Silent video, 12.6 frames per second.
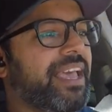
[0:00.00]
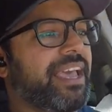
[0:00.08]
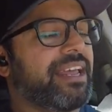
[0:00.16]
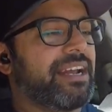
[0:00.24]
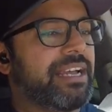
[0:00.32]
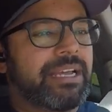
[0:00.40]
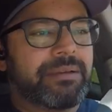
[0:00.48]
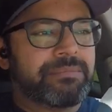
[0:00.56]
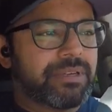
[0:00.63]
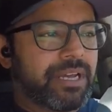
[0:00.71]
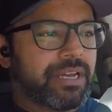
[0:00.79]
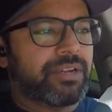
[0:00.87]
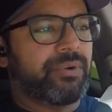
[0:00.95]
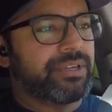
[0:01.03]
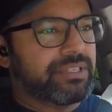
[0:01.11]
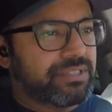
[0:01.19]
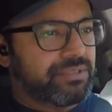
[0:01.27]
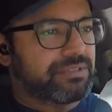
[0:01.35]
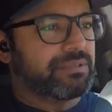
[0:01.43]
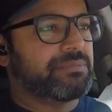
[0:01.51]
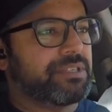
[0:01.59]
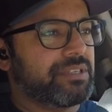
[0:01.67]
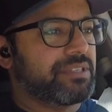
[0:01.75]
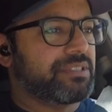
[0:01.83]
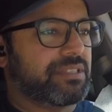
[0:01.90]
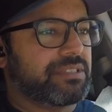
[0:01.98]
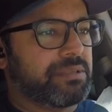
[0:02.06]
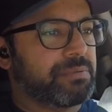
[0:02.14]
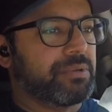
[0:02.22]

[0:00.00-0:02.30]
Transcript: And I am uh, going to do some 0 to 60